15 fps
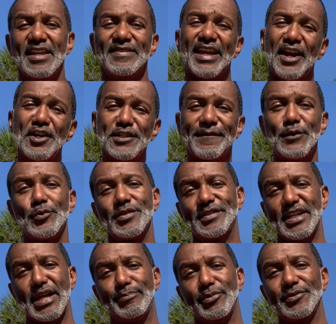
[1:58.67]
Now here's a few
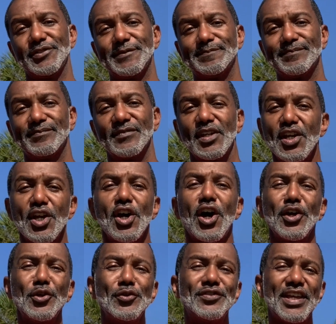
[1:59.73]
examples.
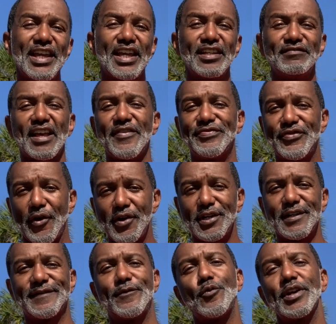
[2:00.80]
Are you taking that thirty
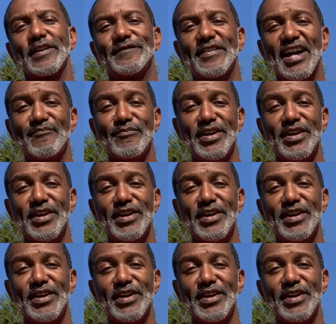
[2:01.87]
to forty-five